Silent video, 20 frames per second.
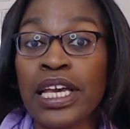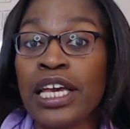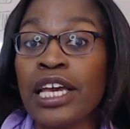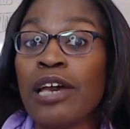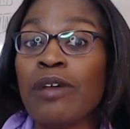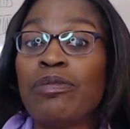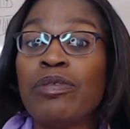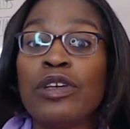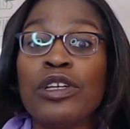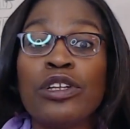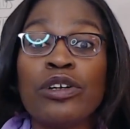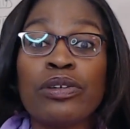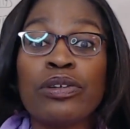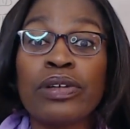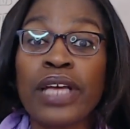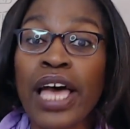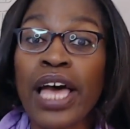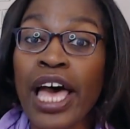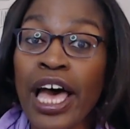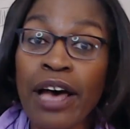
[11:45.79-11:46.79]
If you don't
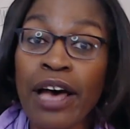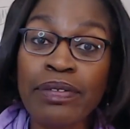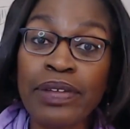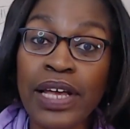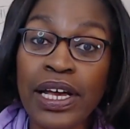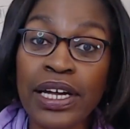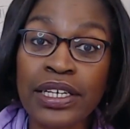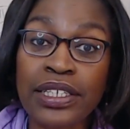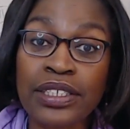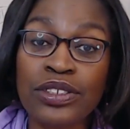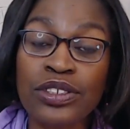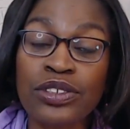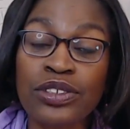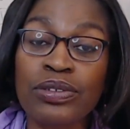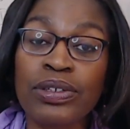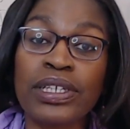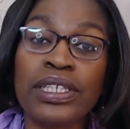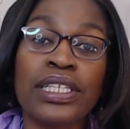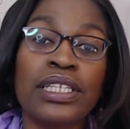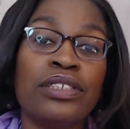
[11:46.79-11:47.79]
have that
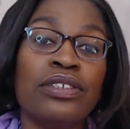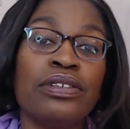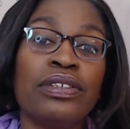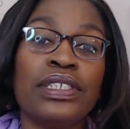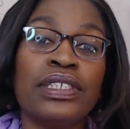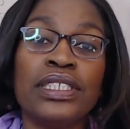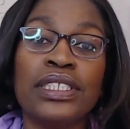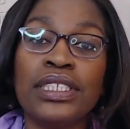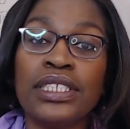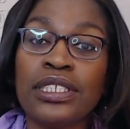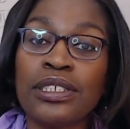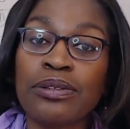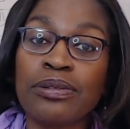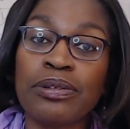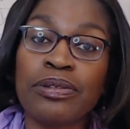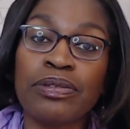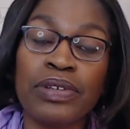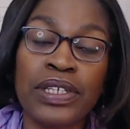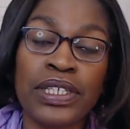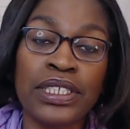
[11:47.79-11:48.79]
constraint and you can deal
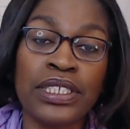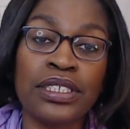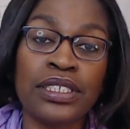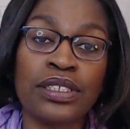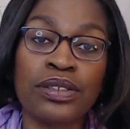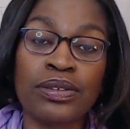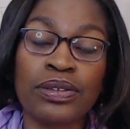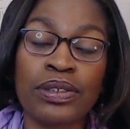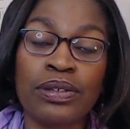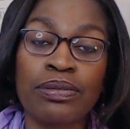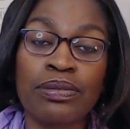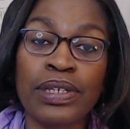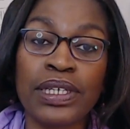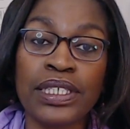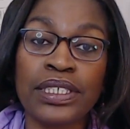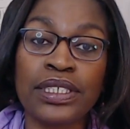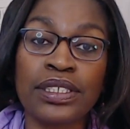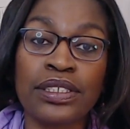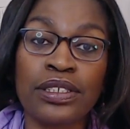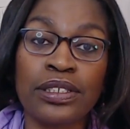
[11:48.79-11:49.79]
with any sort of
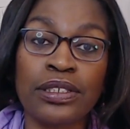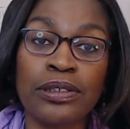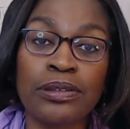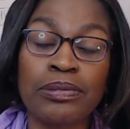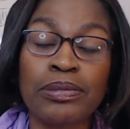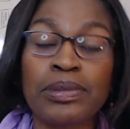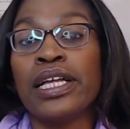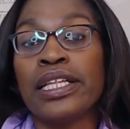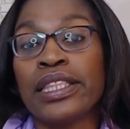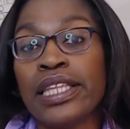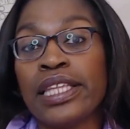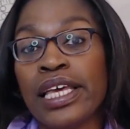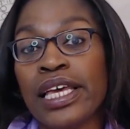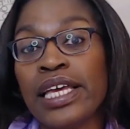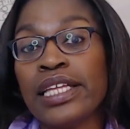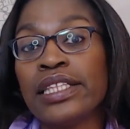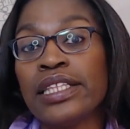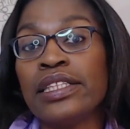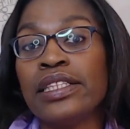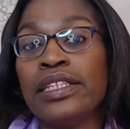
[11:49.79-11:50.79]
lease terms,
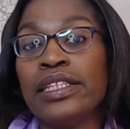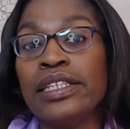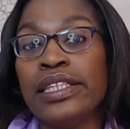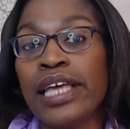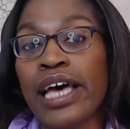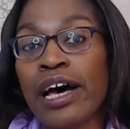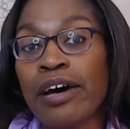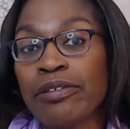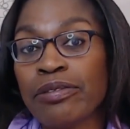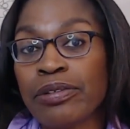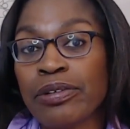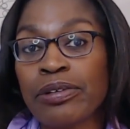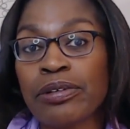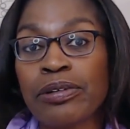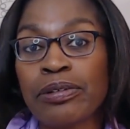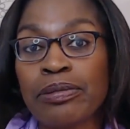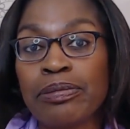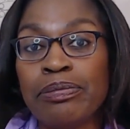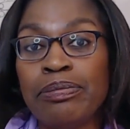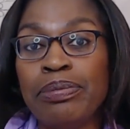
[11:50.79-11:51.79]
then that
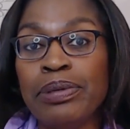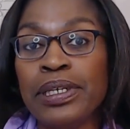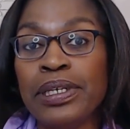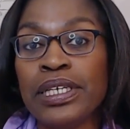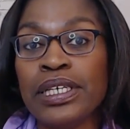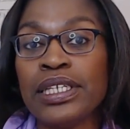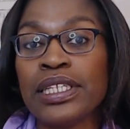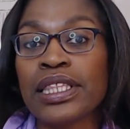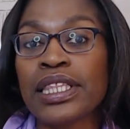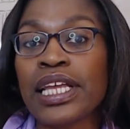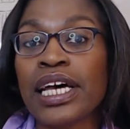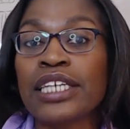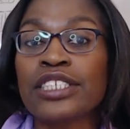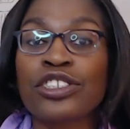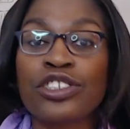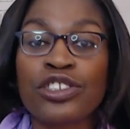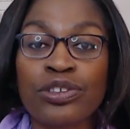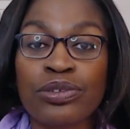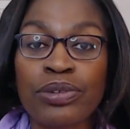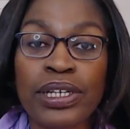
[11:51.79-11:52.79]
will be less
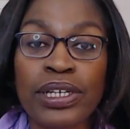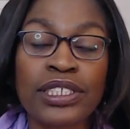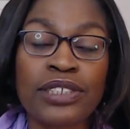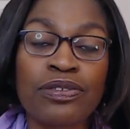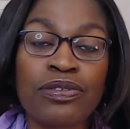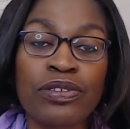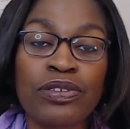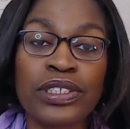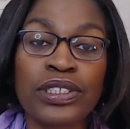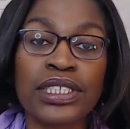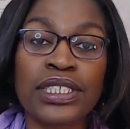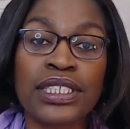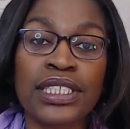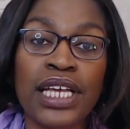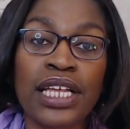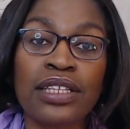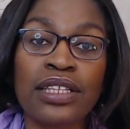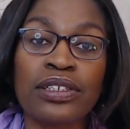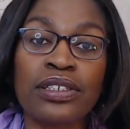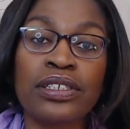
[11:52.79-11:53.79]
stress for the
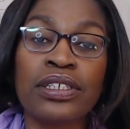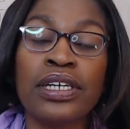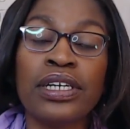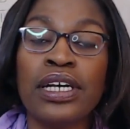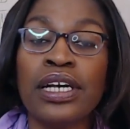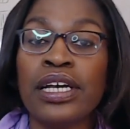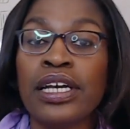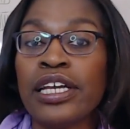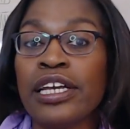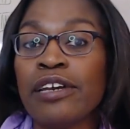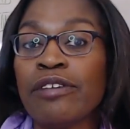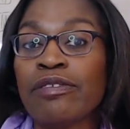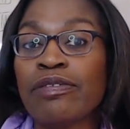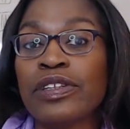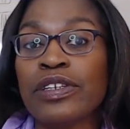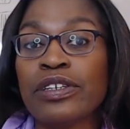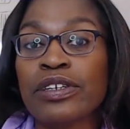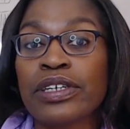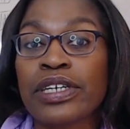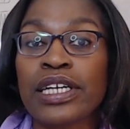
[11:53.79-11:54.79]
seller if
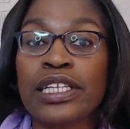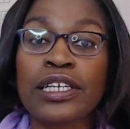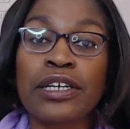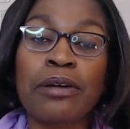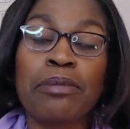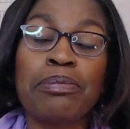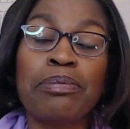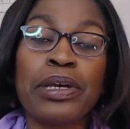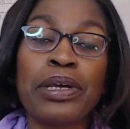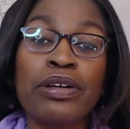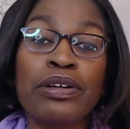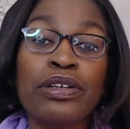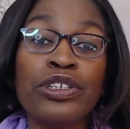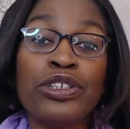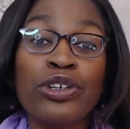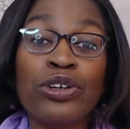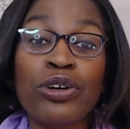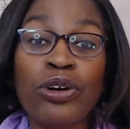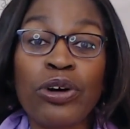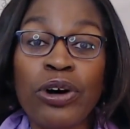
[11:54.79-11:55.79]
they're kind of comparing
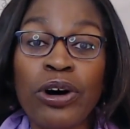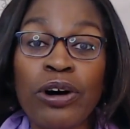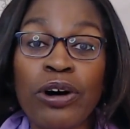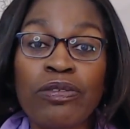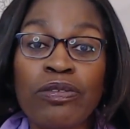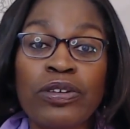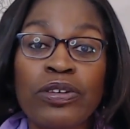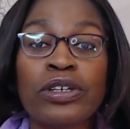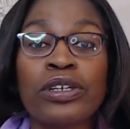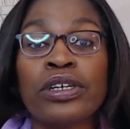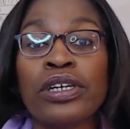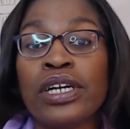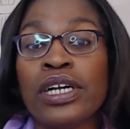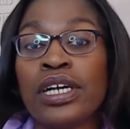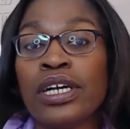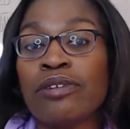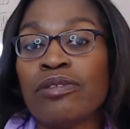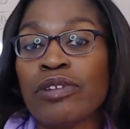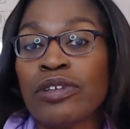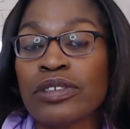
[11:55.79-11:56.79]
your offer
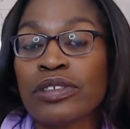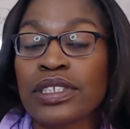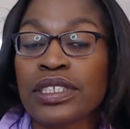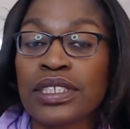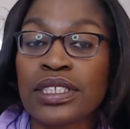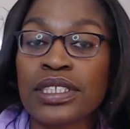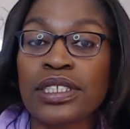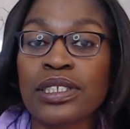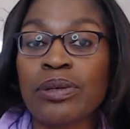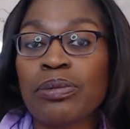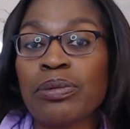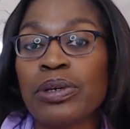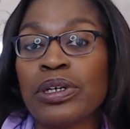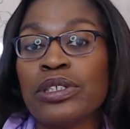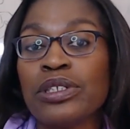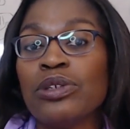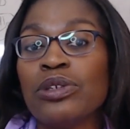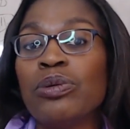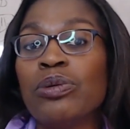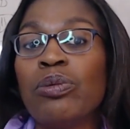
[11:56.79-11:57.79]
versus
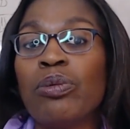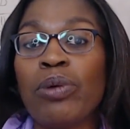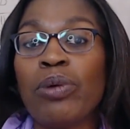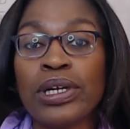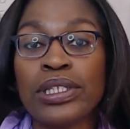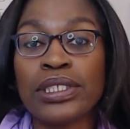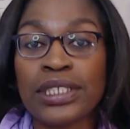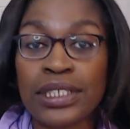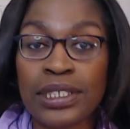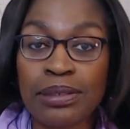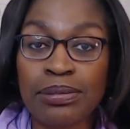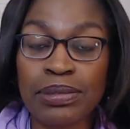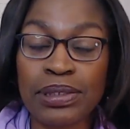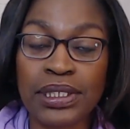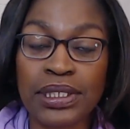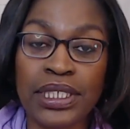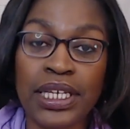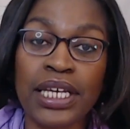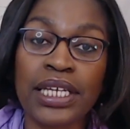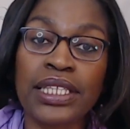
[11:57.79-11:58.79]
someone who wants them to
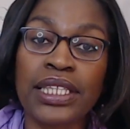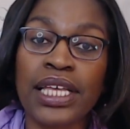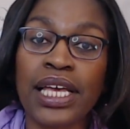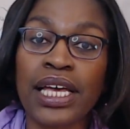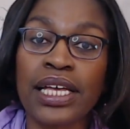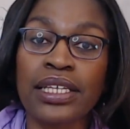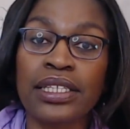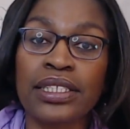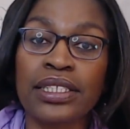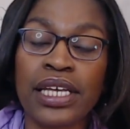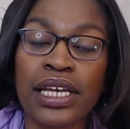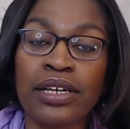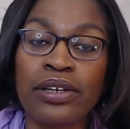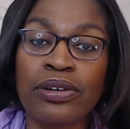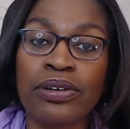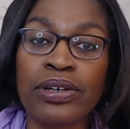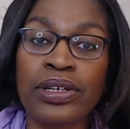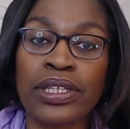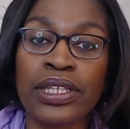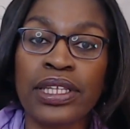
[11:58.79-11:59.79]
take
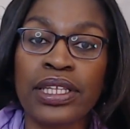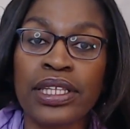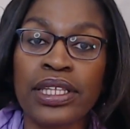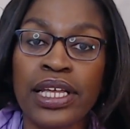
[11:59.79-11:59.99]
on